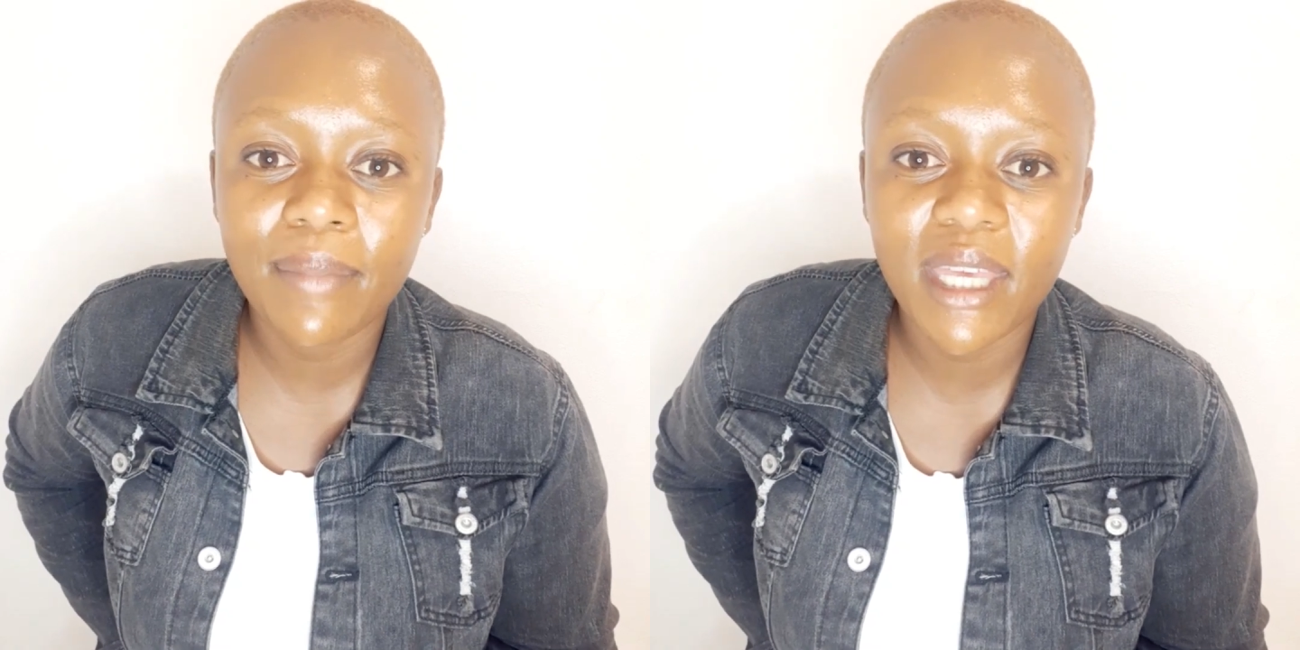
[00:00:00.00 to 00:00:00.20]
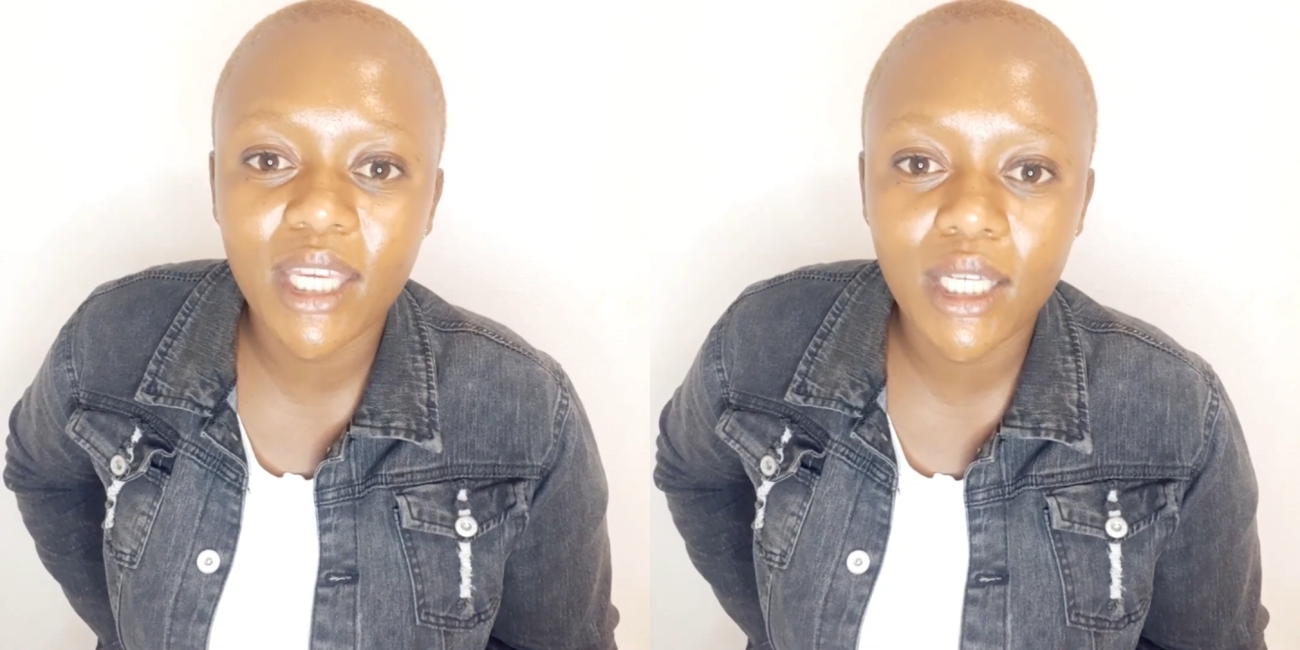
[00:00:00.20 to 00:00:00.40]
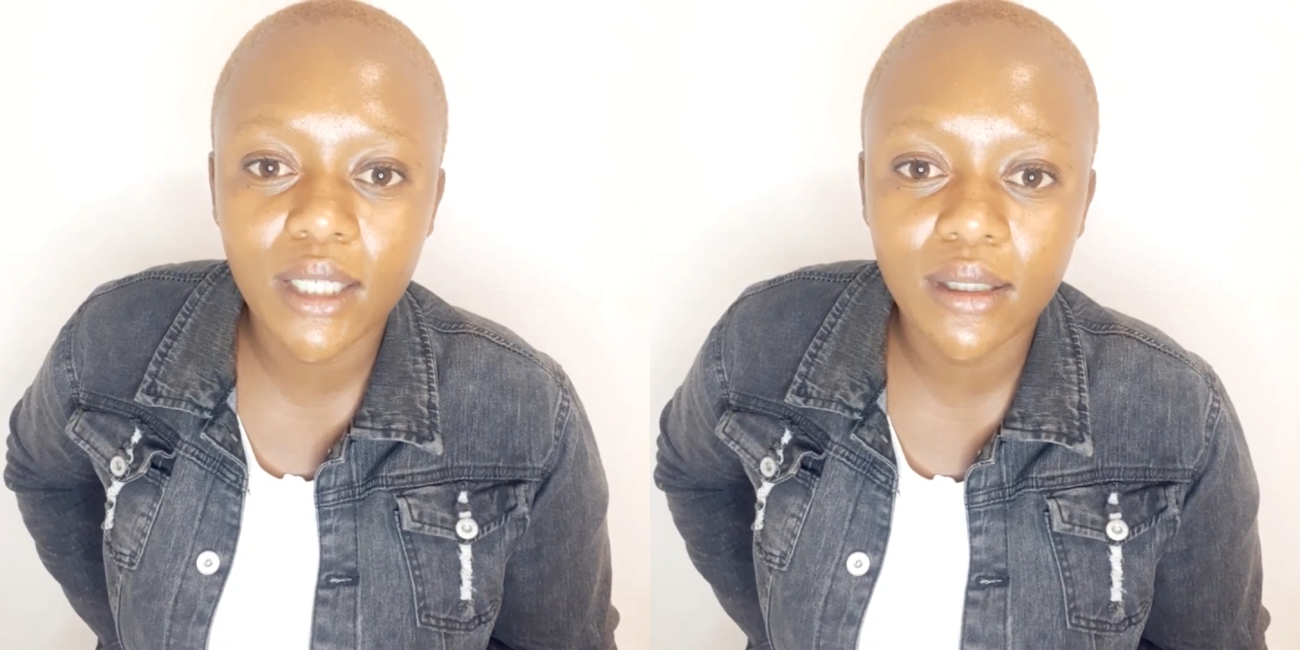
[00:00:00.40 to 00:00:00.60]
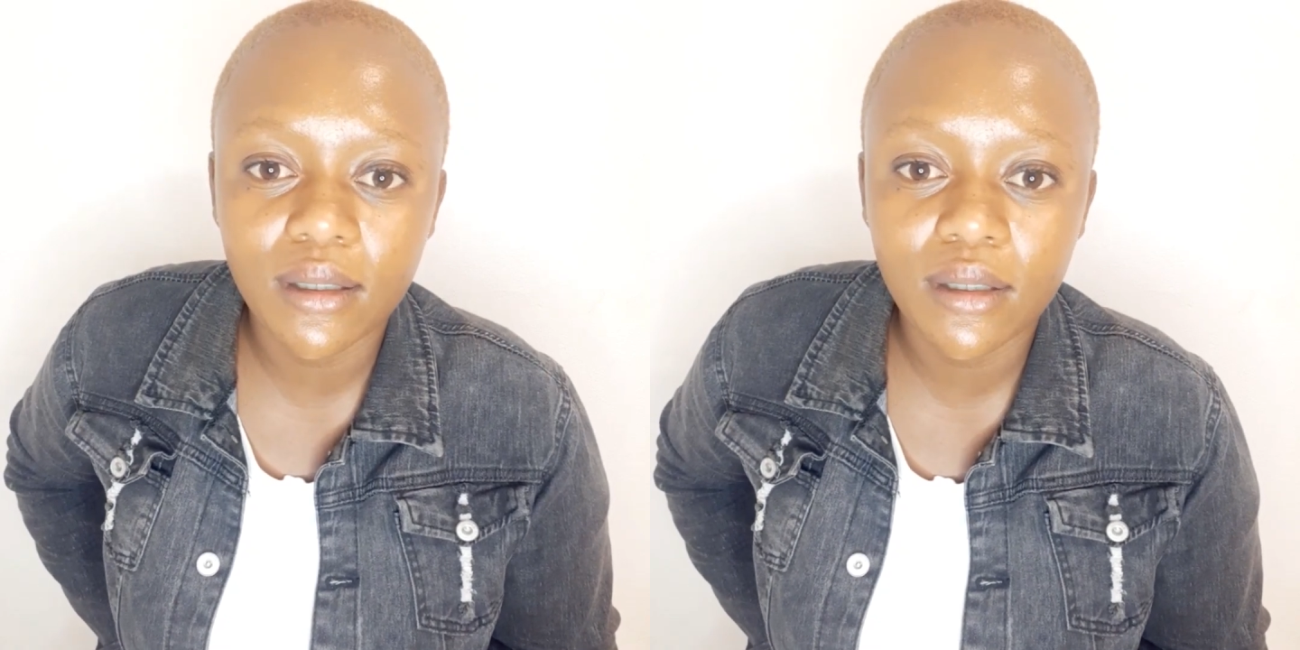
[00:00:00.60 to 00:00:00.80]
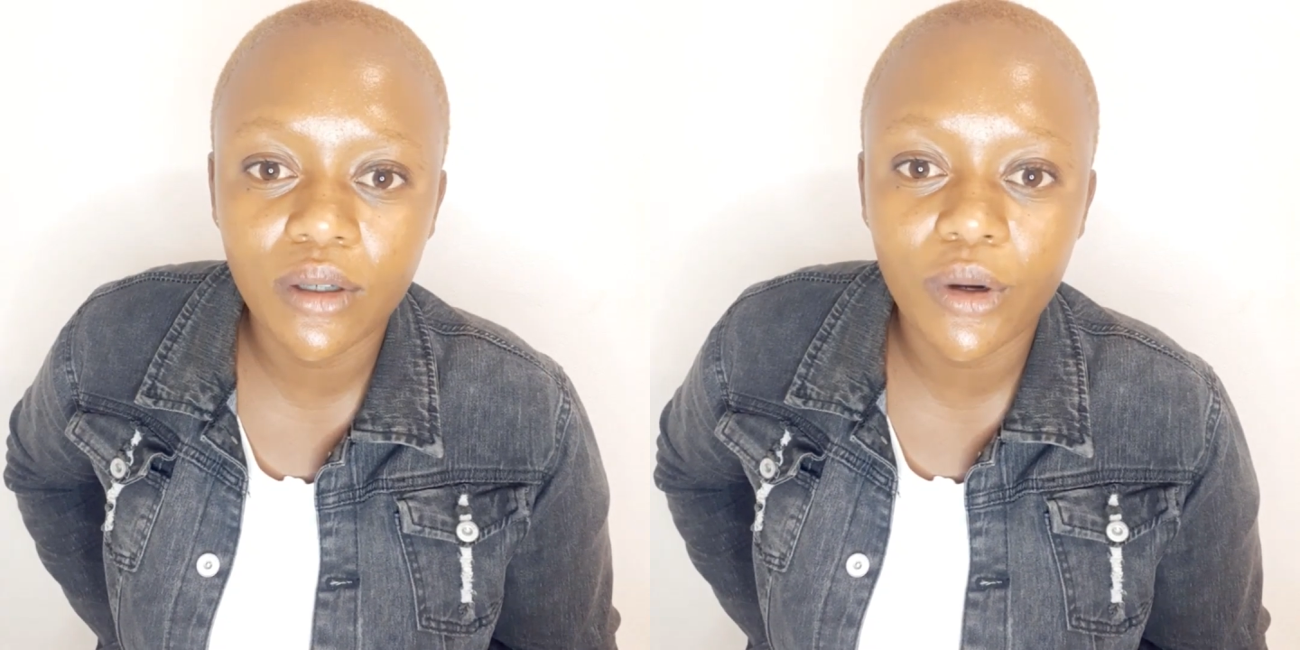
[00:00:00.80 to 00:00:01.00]
here
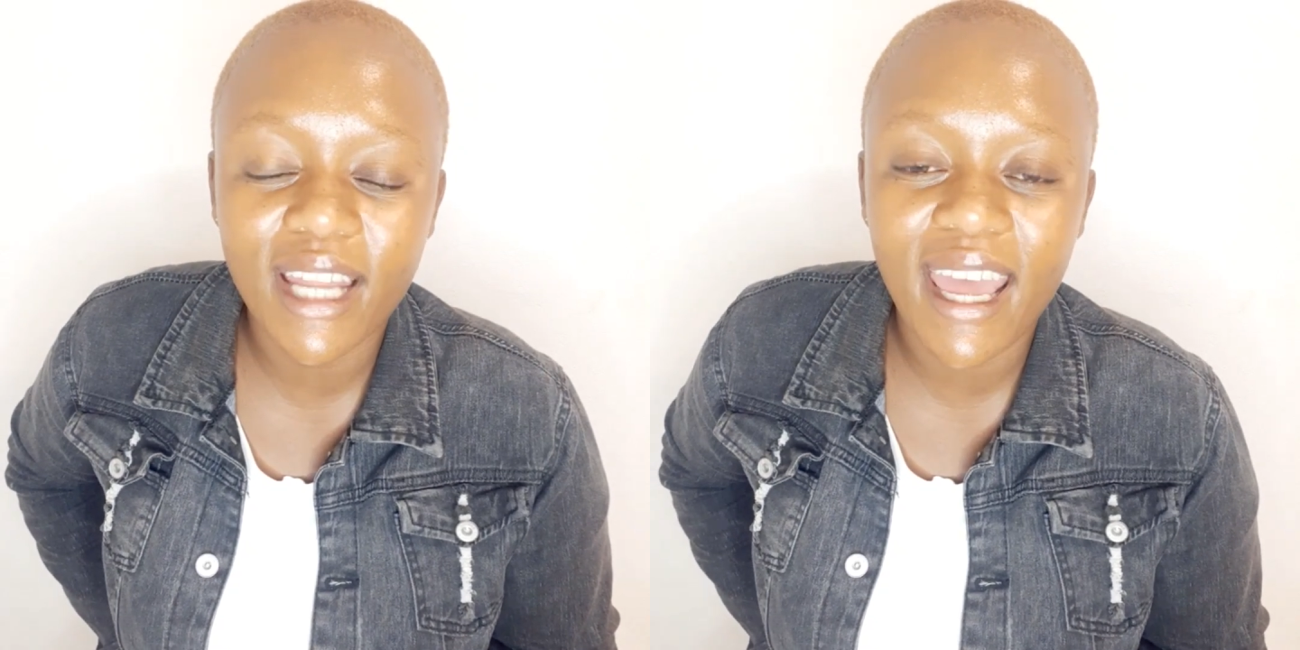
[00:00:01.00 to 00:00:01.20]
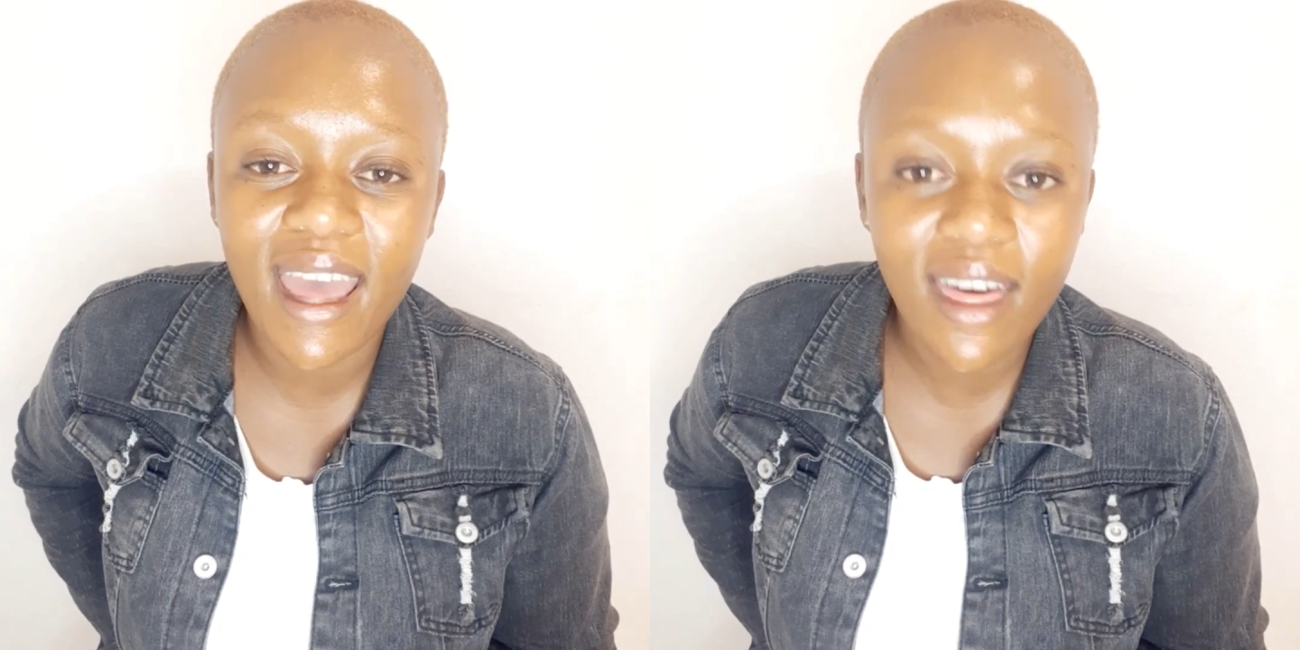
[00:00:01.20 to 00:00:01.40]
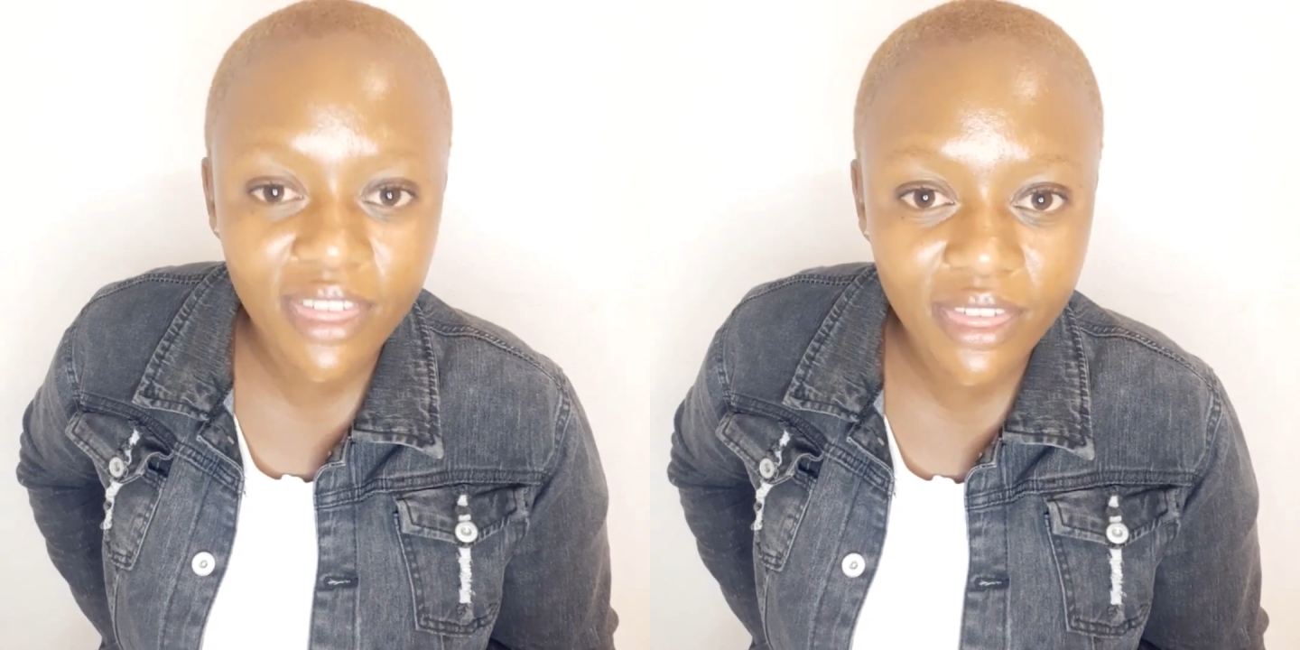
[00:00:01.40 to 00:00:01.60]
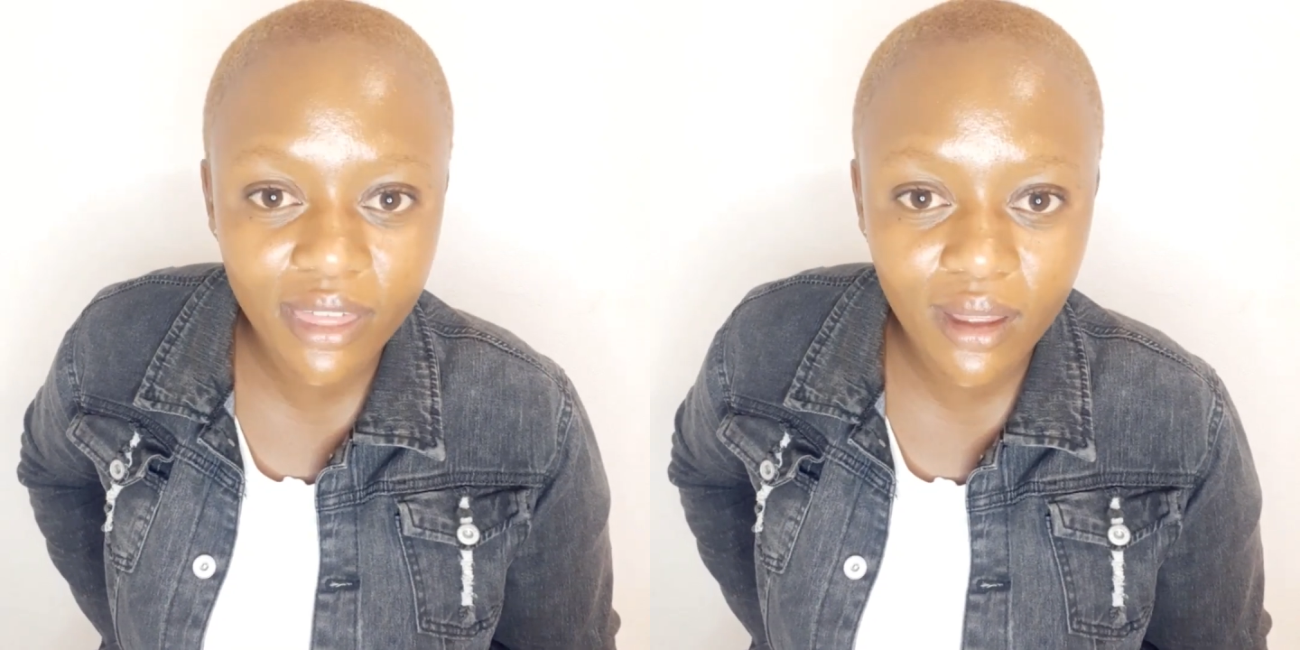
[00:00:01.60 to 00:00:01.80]
on earth,